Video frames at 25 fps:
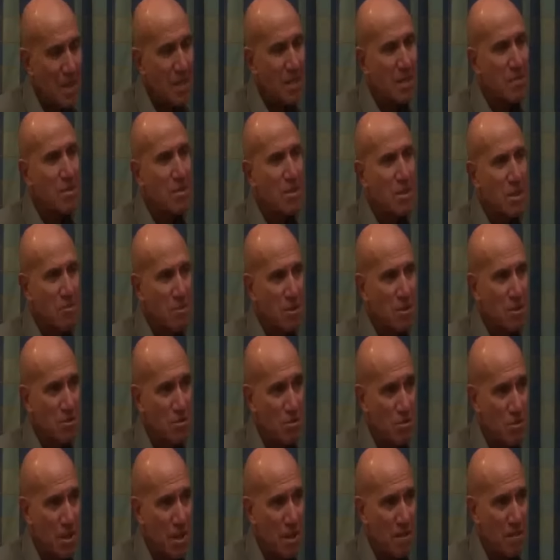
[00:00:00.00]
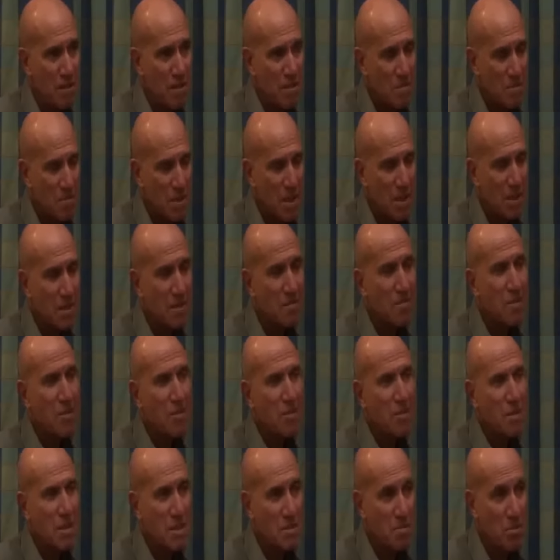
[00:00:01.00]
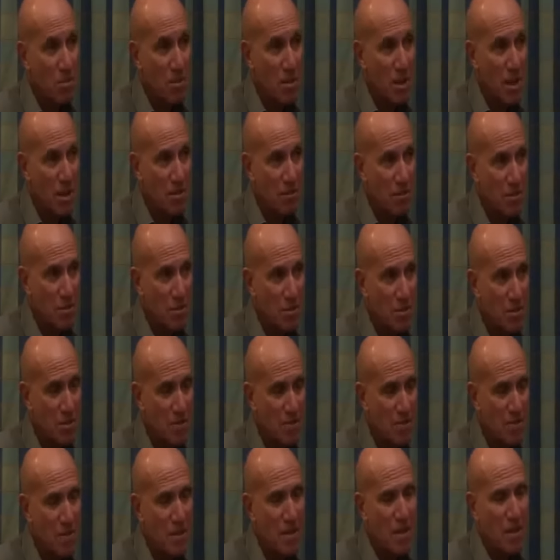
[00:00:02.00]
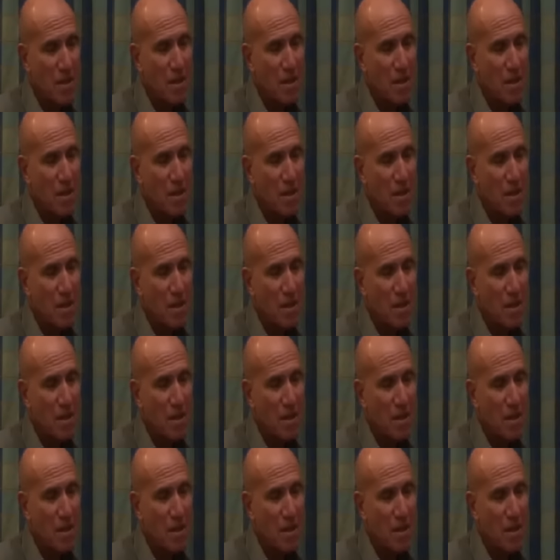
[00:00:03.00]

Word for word: Partly because I wanted to travel and partly because I spoke languages.